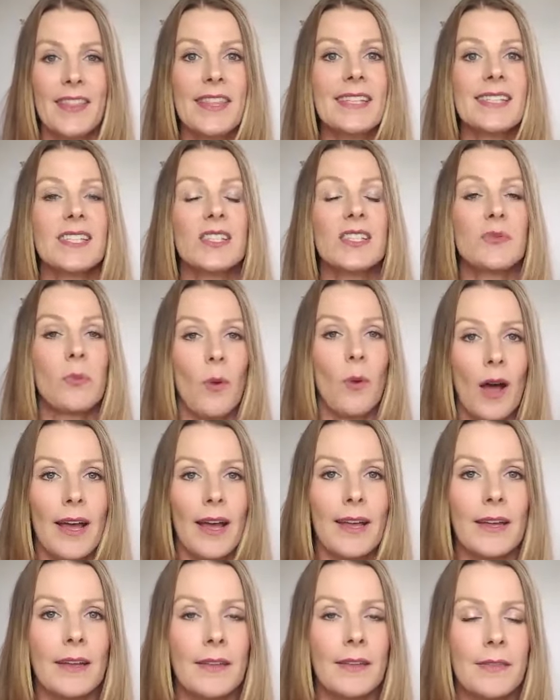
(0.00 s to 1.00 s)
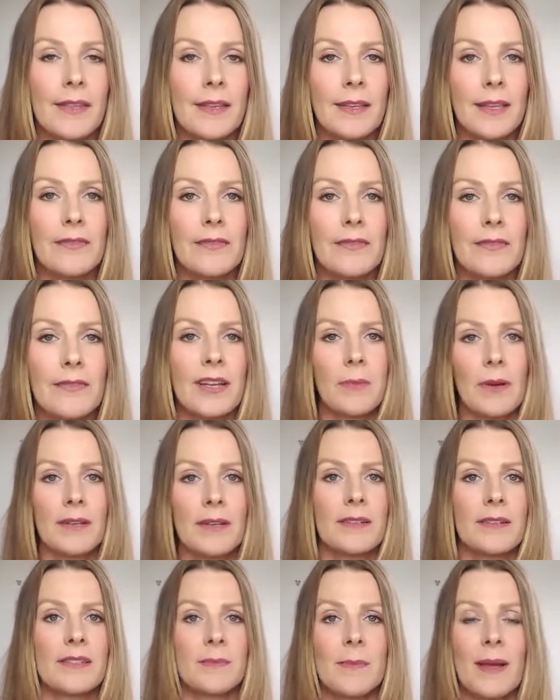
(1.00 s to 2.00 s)
This is why the Living
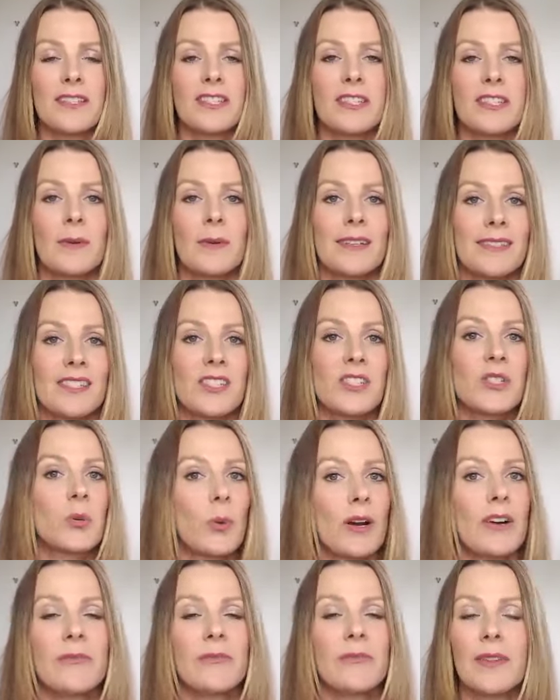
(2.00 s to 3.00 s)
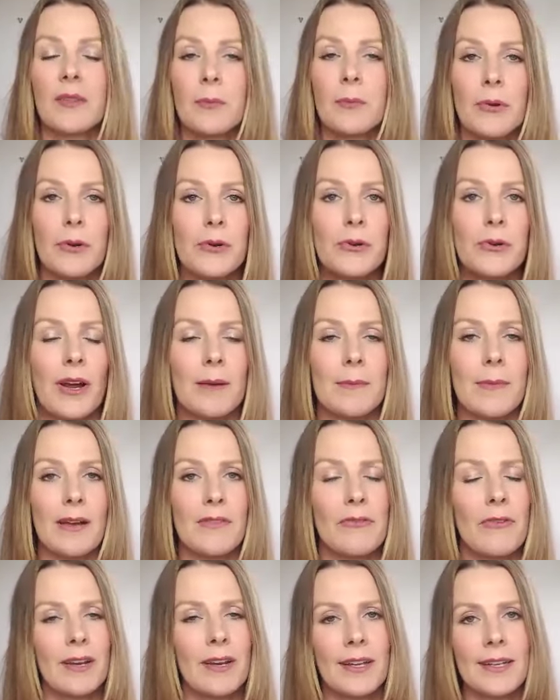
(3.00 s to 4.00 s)
Abundance Mastermind is a 12-month program.
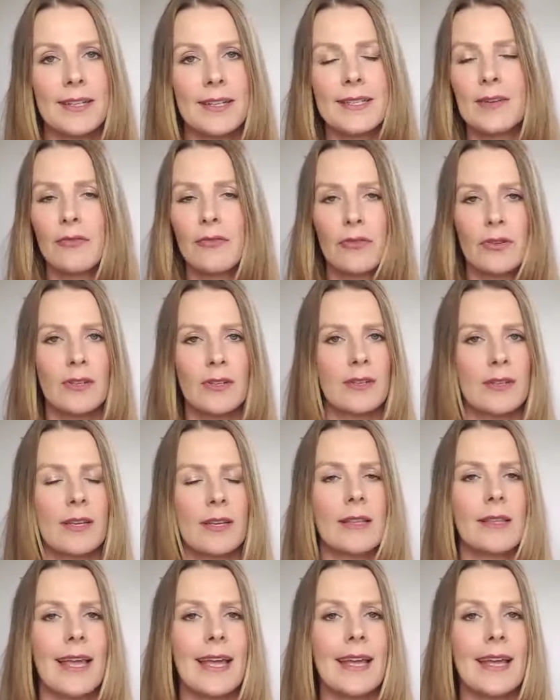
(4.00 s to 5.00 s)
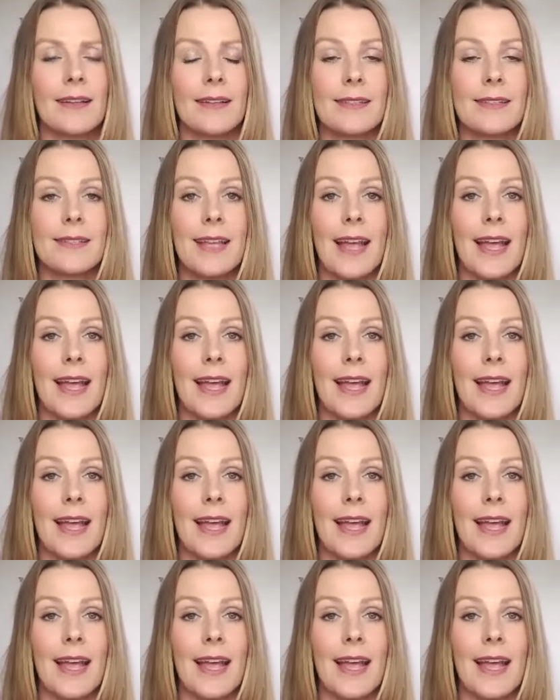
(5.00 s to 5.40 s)
I've run it at different lengths.